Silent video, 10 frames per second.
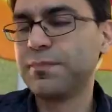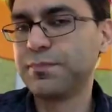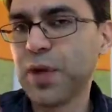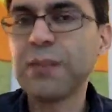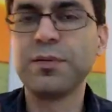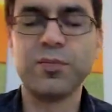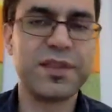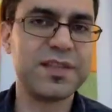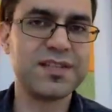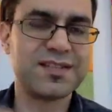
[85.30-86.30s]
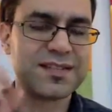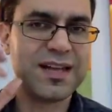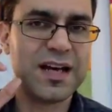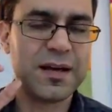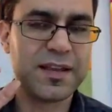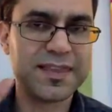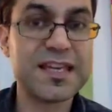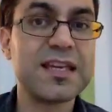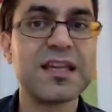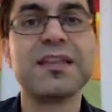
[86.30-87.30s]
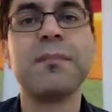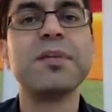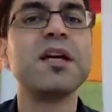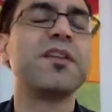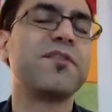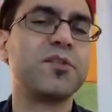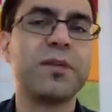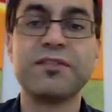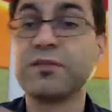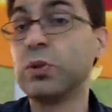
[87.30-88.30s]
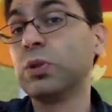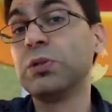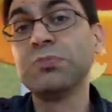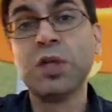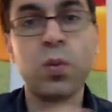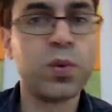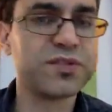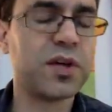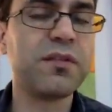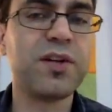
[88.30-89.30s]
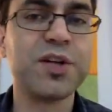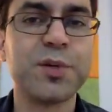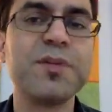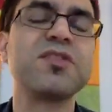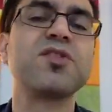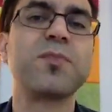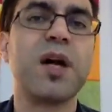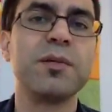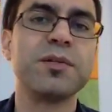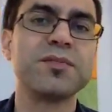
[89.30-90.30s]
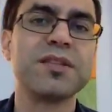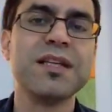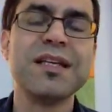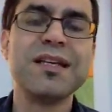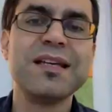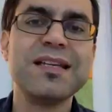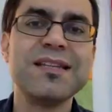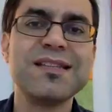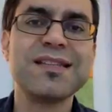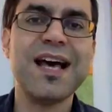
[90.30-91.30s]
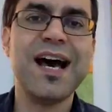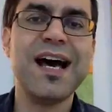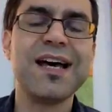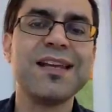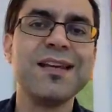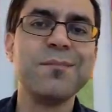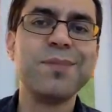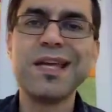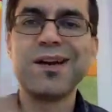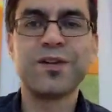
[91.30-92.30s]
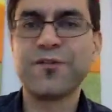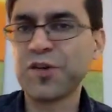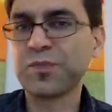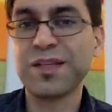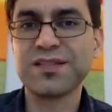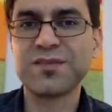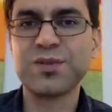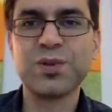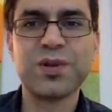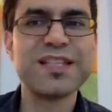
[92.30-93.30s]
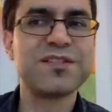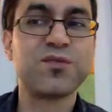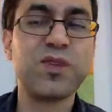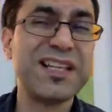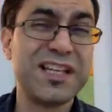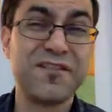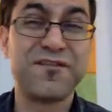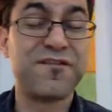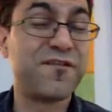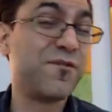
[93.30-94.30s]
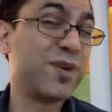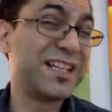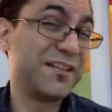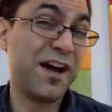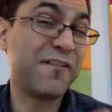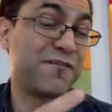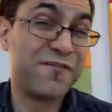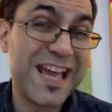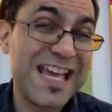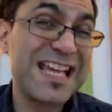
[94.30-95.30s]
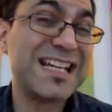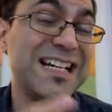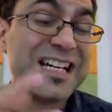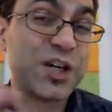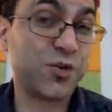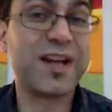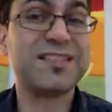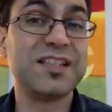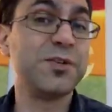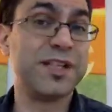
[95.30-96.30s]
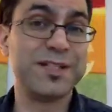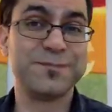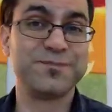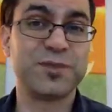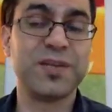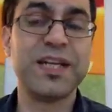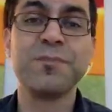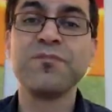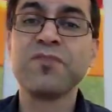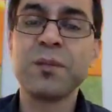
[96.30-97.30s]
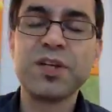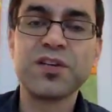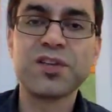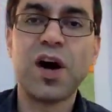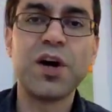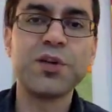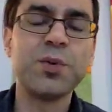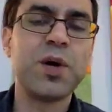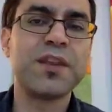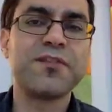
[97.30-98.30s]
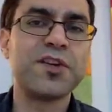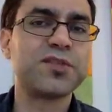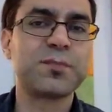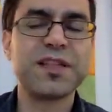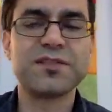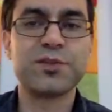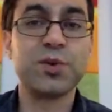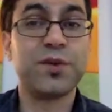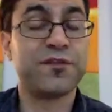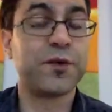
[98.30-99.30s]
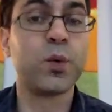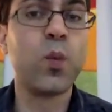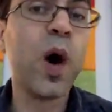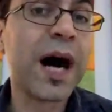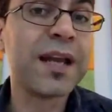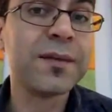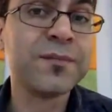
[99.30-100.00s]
problem with this thinking that being on the first place of Google will solve all your business problems is that being on the first place of Google is really a vague criteria, right? Because are you on the first place of Google for what?